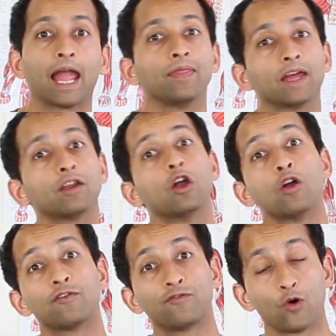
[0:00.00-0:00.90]
And then
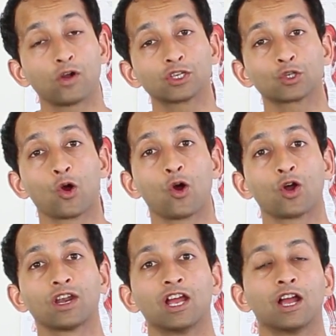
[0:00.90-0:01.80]
focus
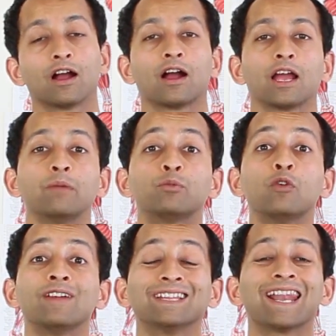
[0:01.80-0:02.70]
on
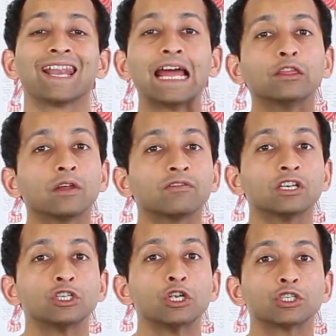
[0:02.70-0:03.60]
improving the length of
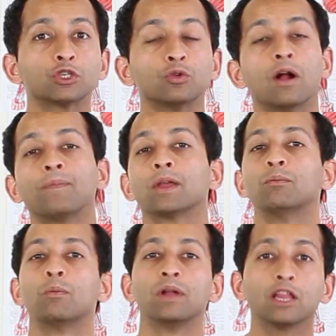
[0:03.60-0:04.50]
the tissue, the
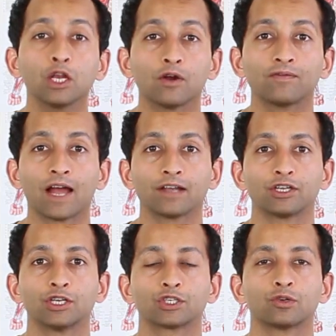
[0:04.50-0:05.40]
mobility of that
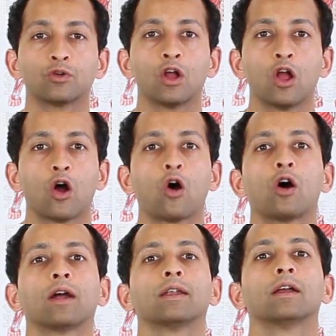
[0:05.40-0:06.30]
tissue
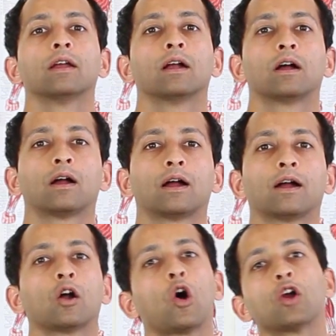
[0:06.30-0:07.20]

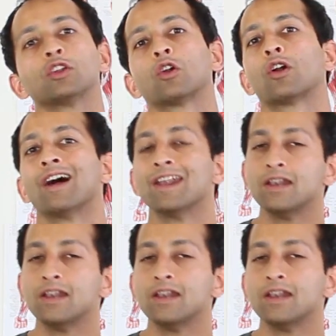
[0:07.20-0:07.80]
on your